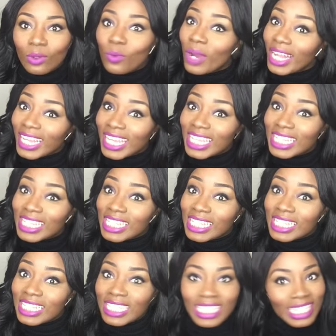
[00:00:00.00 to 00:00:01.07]

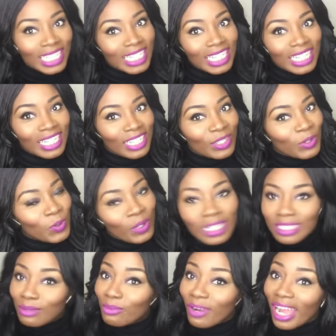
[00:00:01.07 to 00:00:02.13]
weddings, talking
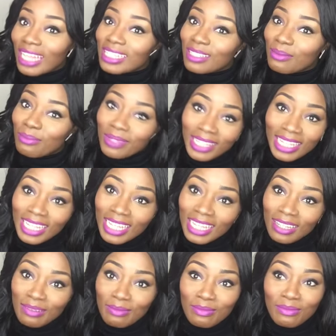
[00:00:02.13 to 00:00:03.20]
to brides to be,
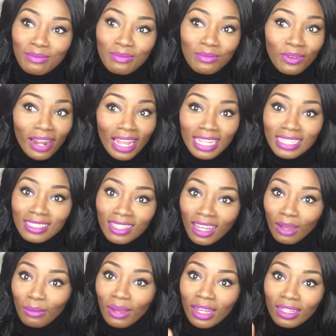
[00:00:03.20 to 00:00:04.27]
brides that
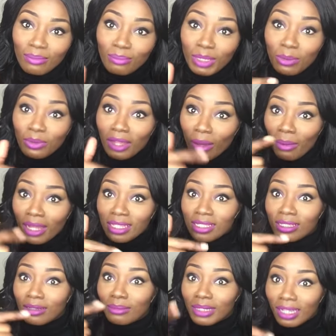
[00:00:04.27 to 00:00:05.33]
are about, people that are about
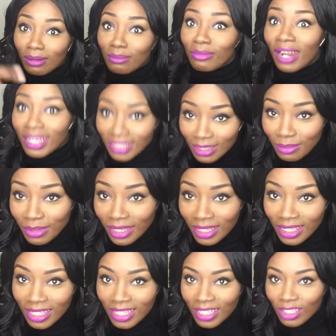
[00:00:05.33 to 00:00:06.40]
to become brides to be,
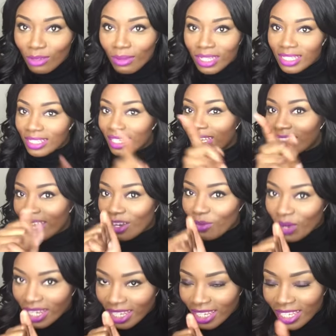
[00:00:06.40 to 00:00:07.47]
you're about to get that
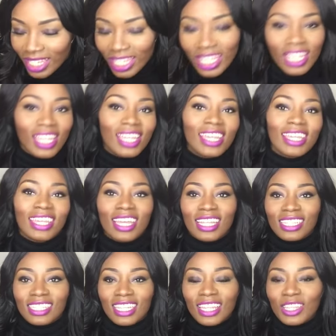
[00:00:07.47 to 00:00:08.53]
ring.
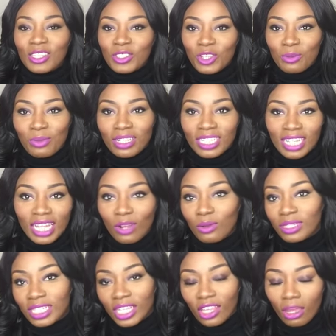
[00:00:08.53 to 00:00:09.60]
Yes, thank you so much, and I'll
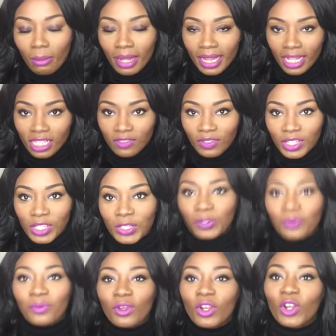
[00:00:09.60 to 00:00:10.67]
see you at my next video.
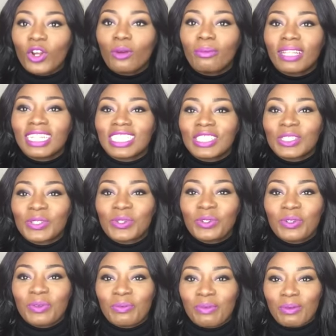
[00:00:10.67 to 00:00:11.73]
God bless you.
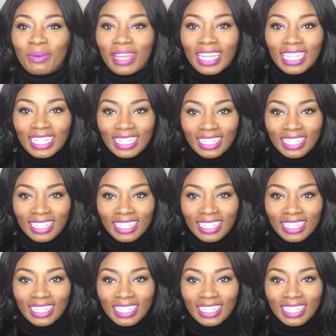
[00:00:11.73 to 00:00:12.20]
Bye bye.